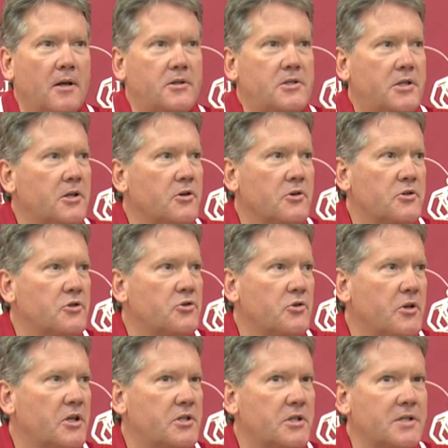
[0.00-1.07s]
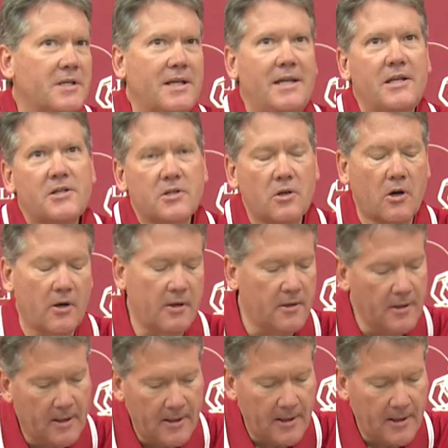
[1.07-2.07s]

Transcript: cheers and traditions that he started.